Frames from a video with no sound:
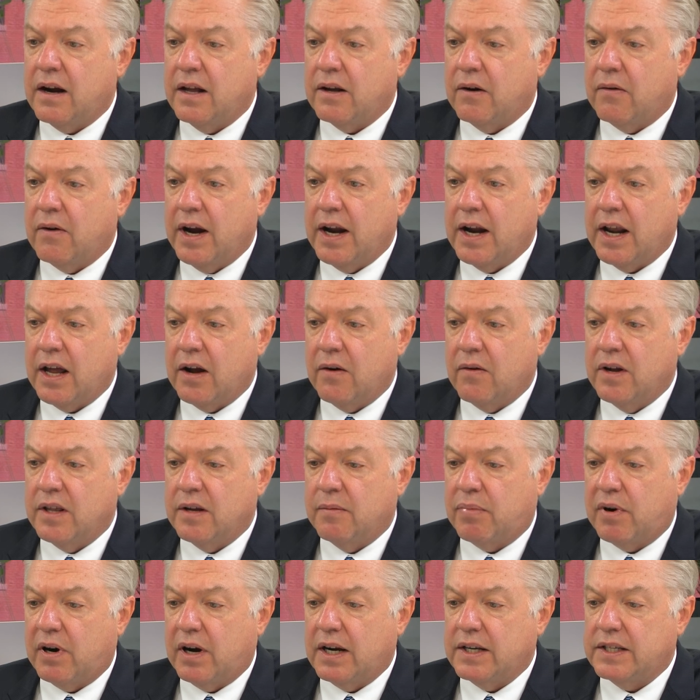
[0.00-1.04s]
the radio in the
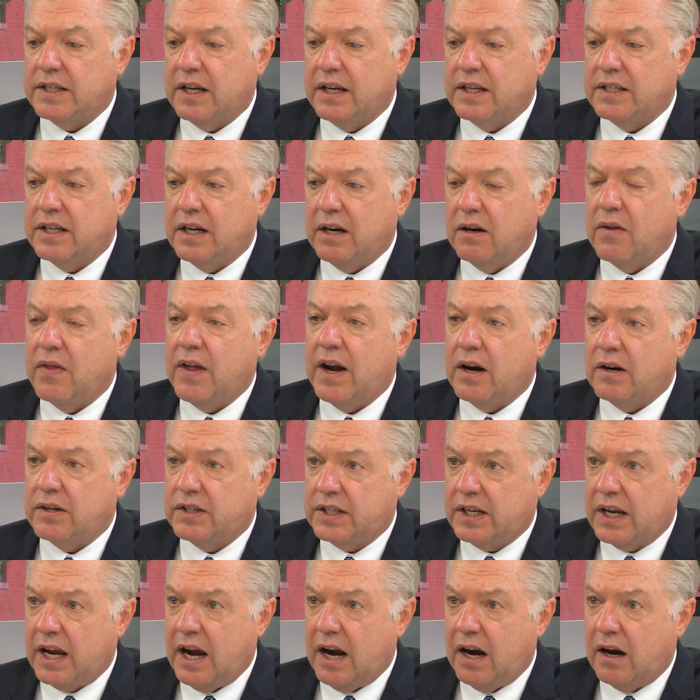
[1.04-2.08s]
process here. They're
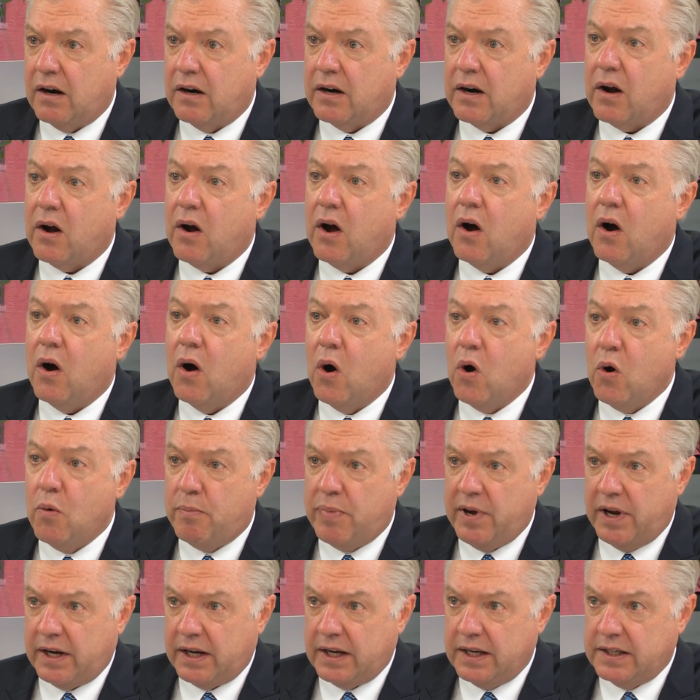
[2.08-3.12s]
scared.
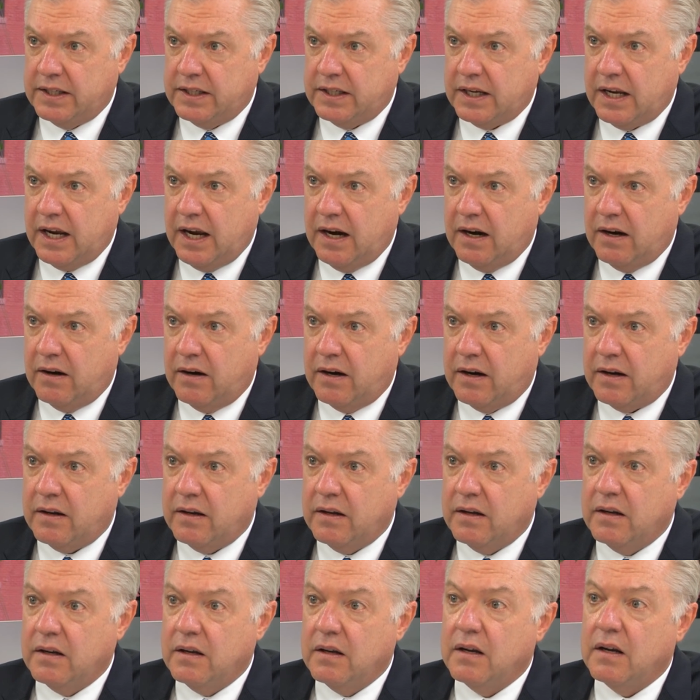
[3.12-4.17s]
OPEC is scared.
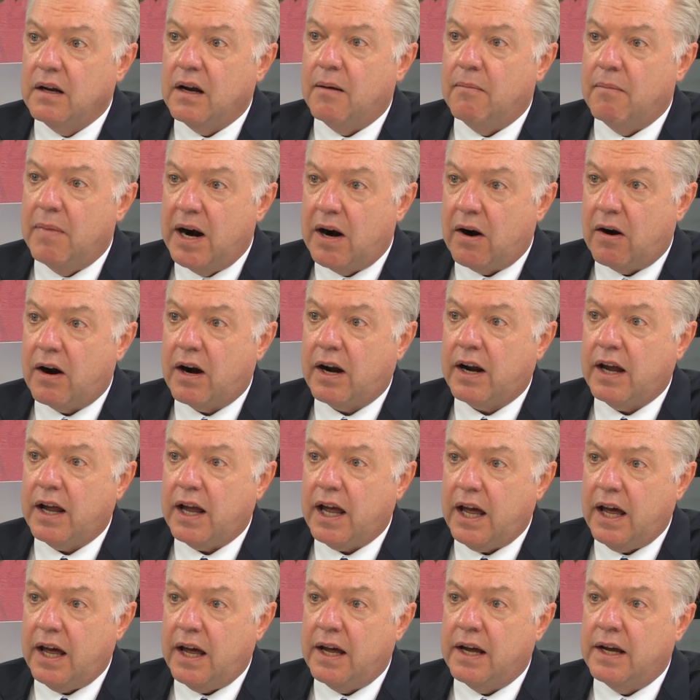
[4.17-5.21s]
America
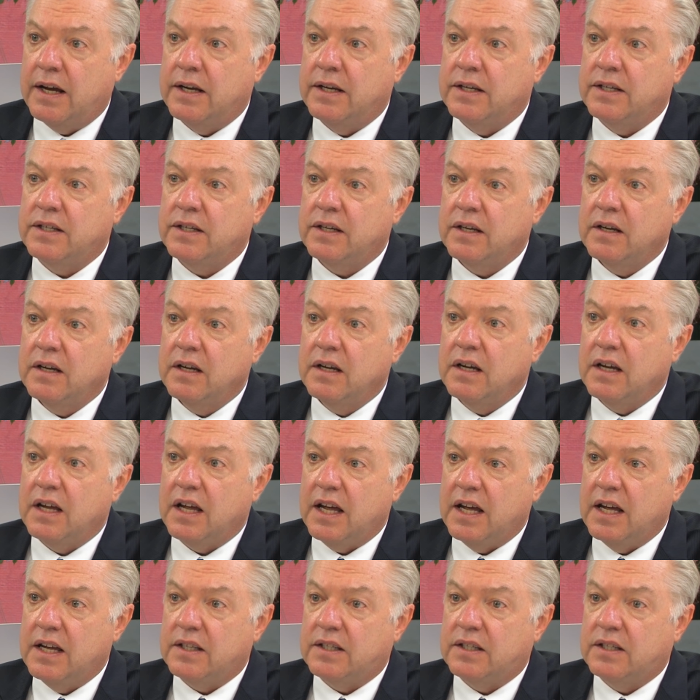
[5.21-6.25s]
has
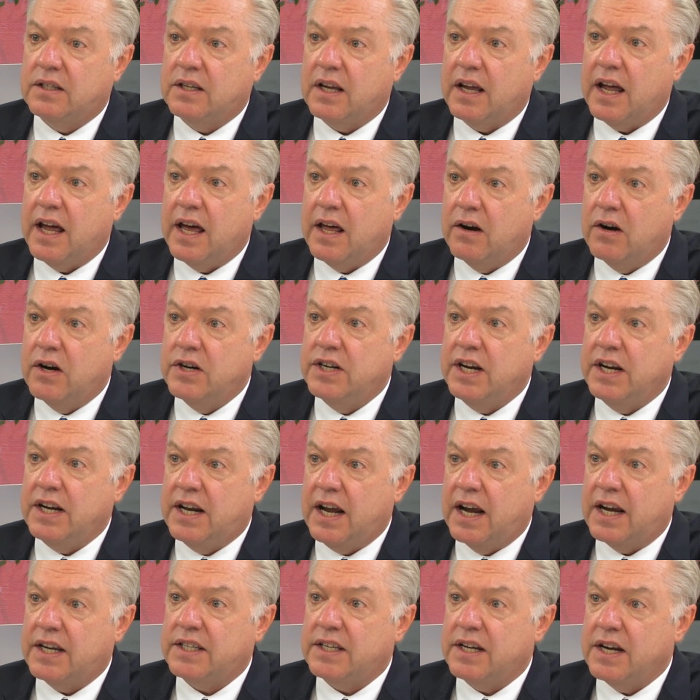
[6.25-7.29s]
its energy
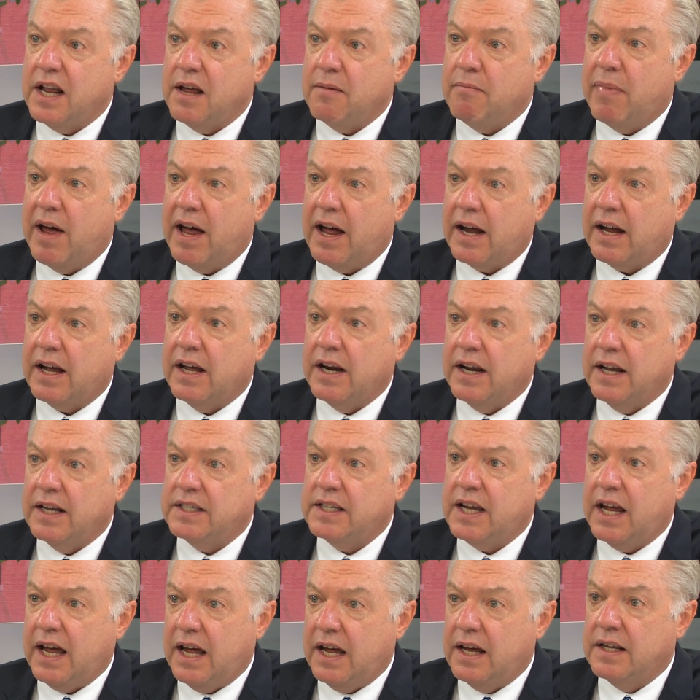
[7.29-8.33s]
destiny back in its
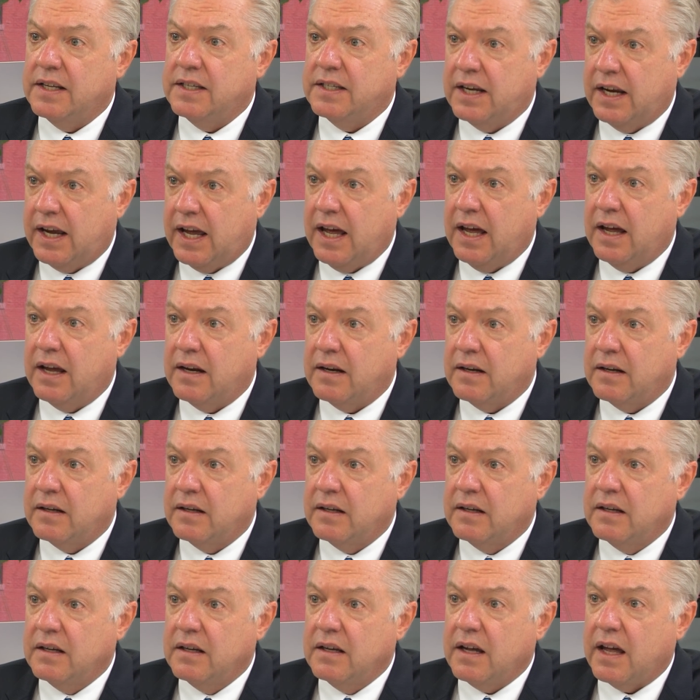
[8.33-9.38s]
hands again.
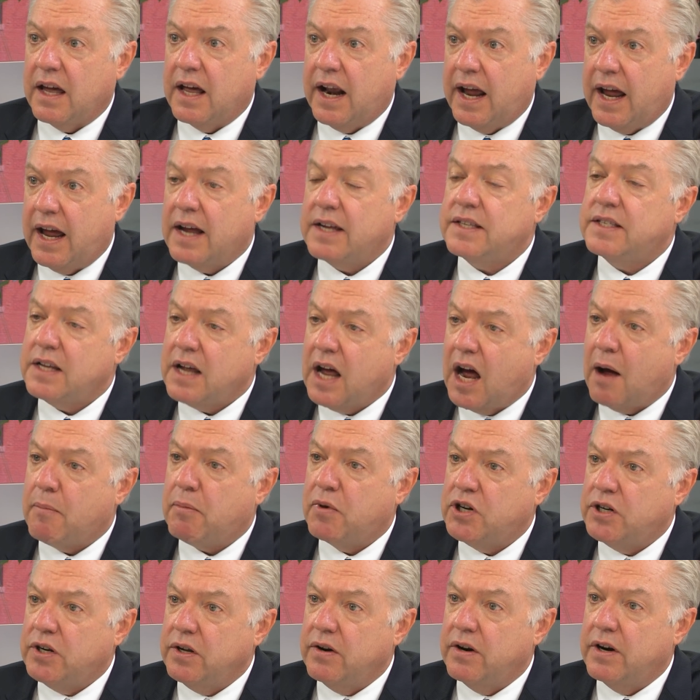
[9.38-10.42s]
It has the
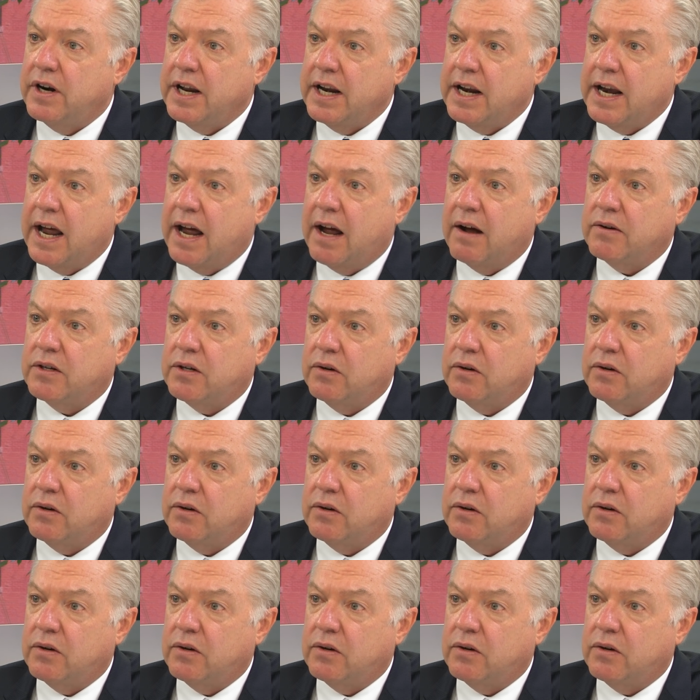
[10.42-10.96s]
opportunity now to